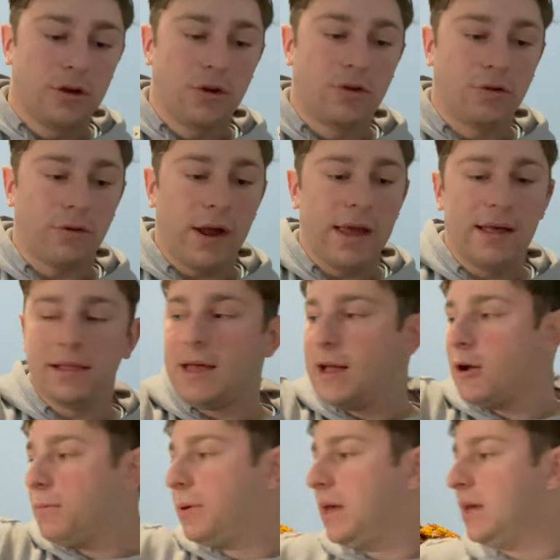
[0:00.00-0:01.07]
Great
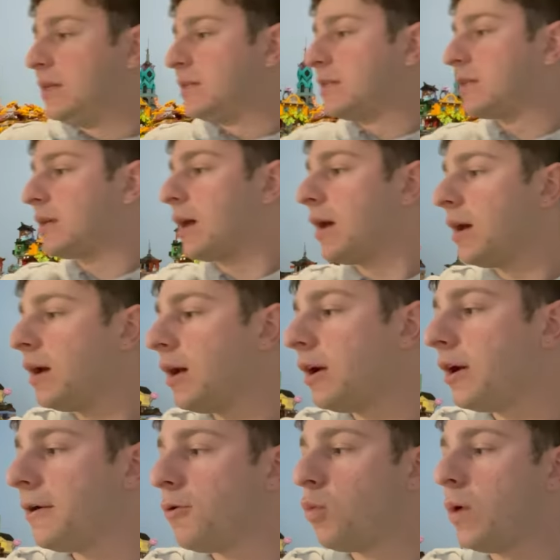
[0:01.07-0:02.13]
Lego piece.
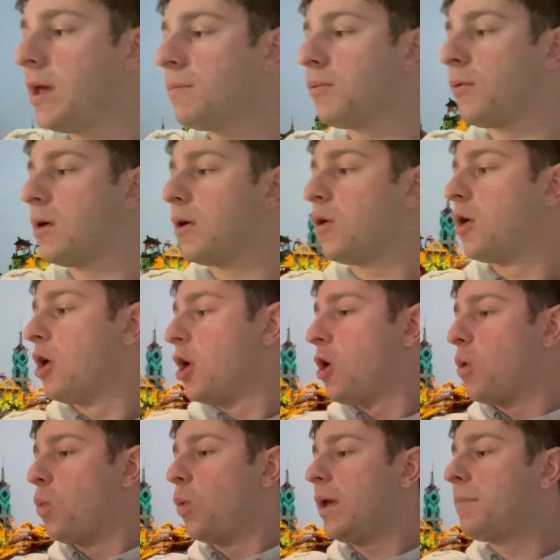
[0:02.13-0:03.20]
We
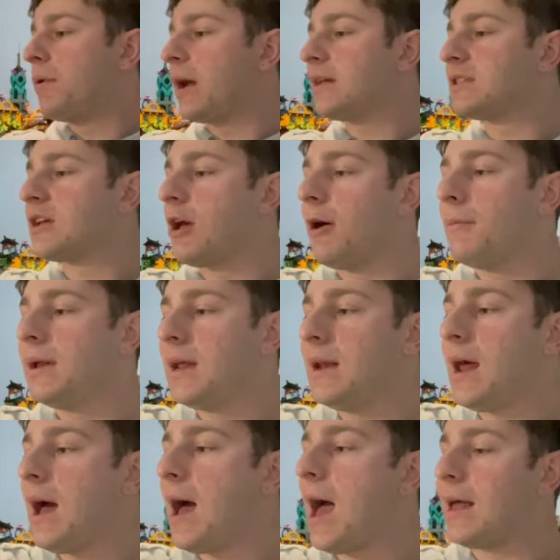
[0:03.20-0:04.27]
Webrick's coming in
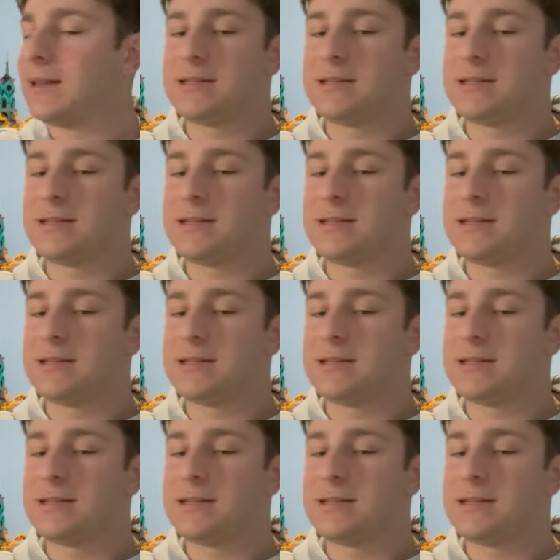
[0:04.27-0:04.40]
hot.